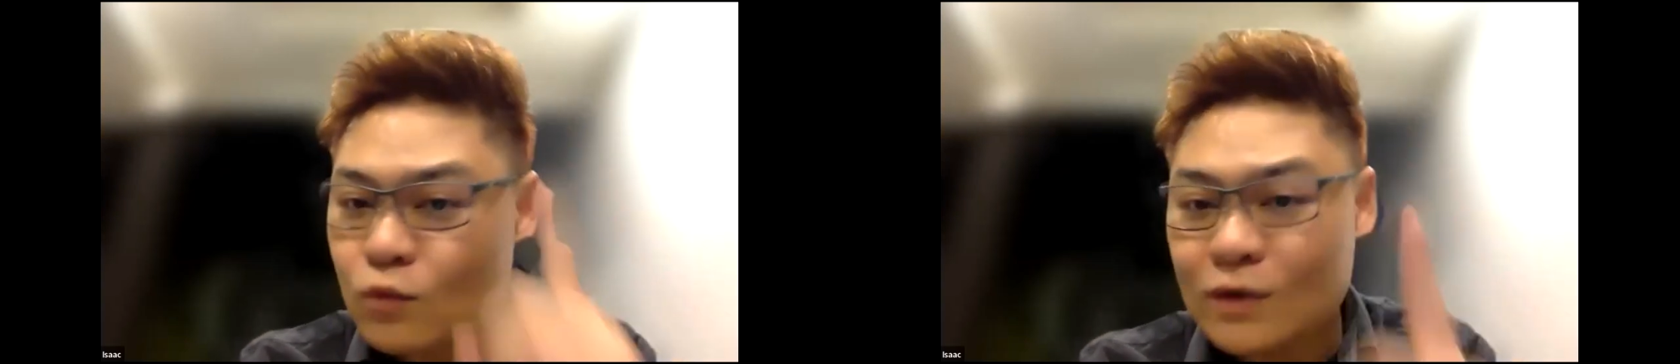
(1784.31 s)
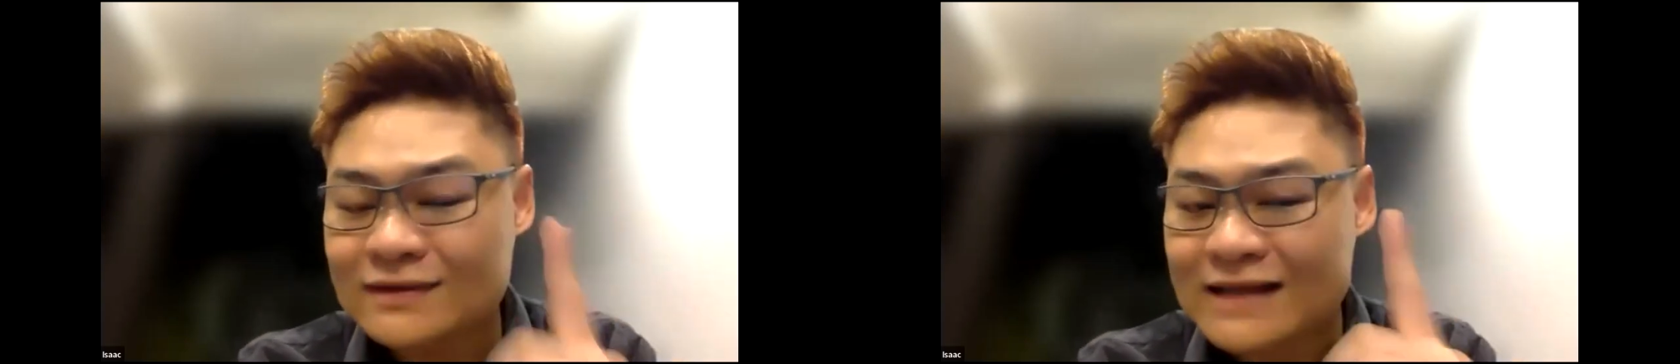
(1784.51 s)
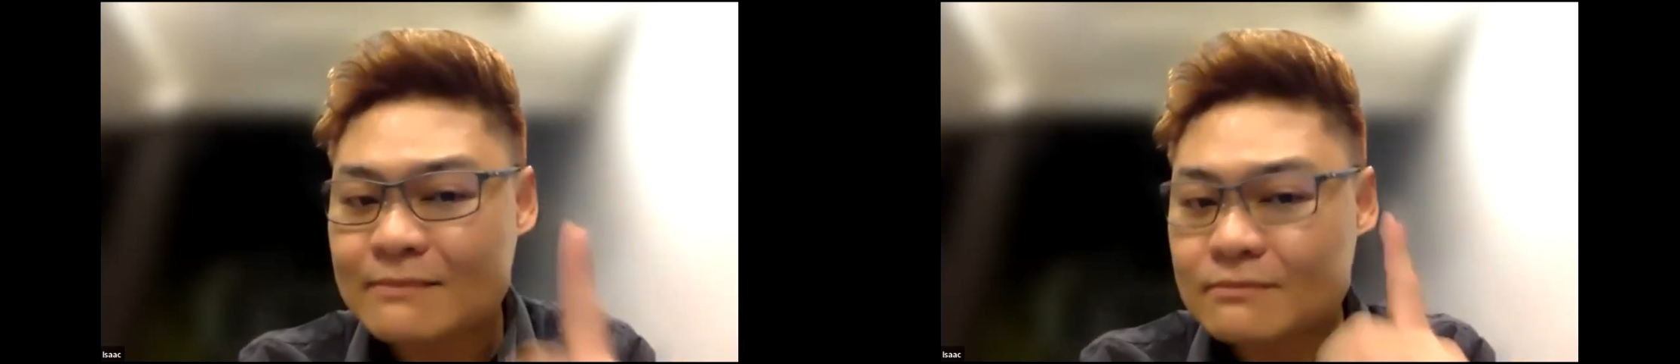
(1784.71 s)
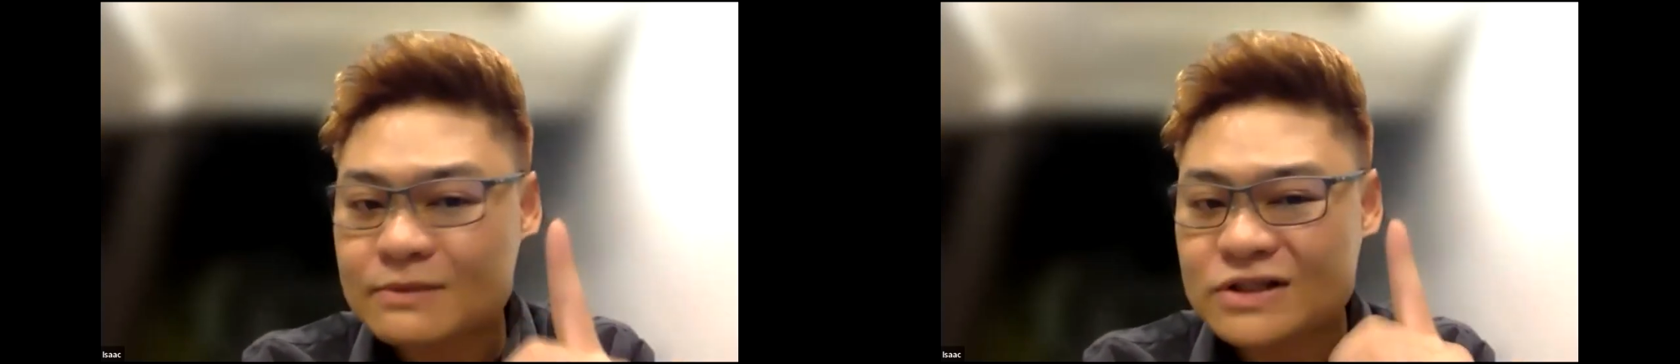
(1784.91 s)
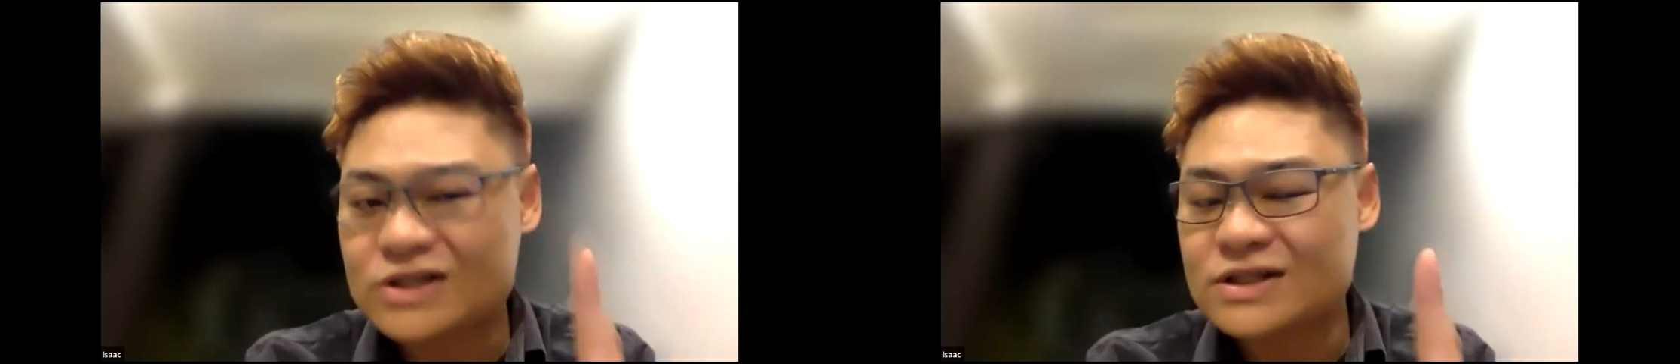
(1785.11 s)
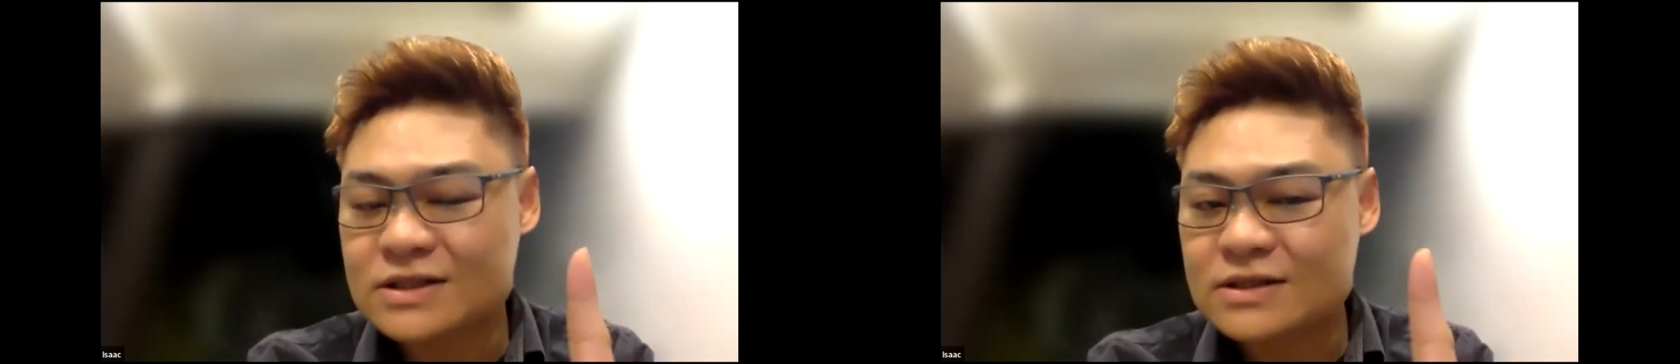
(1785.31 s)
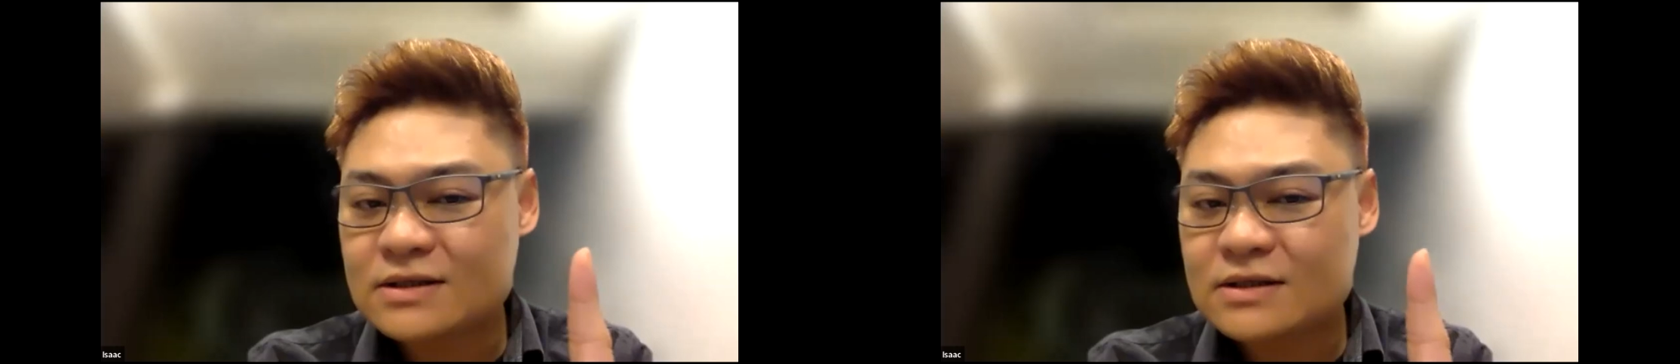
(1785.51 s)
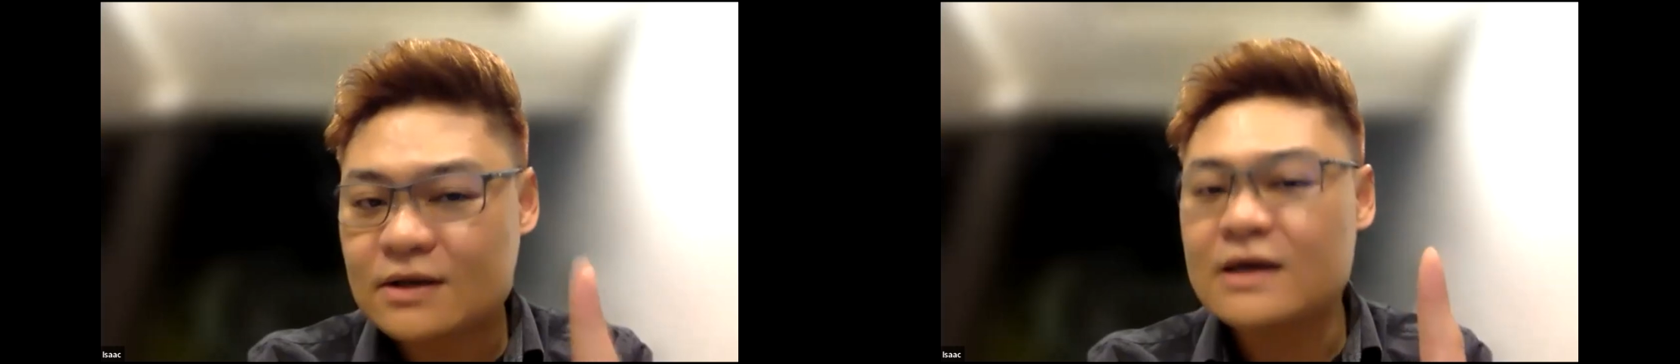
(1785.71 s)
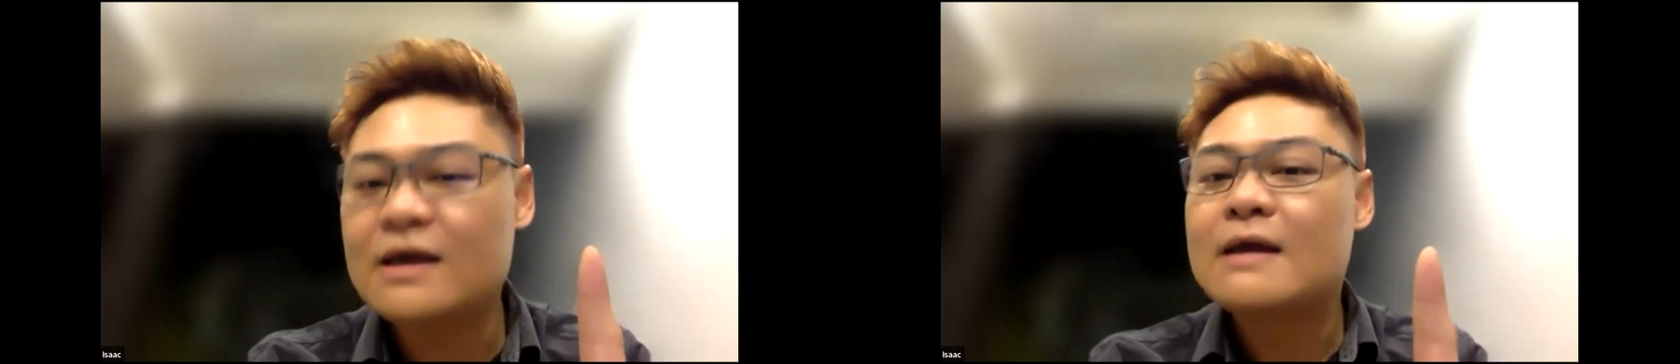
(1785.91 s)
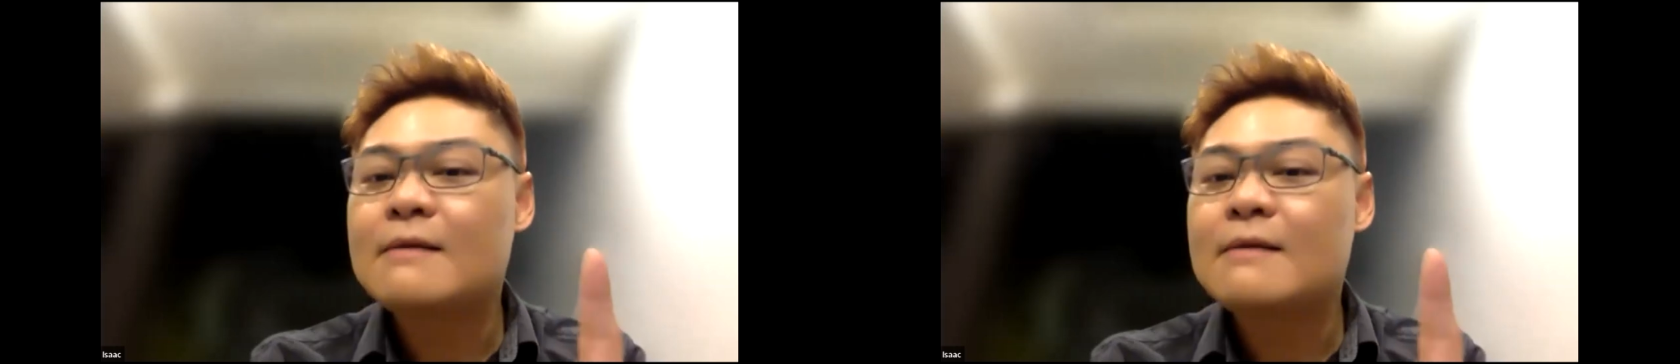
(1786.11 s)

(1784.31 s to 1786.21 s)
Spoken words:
one-time purchase, okay?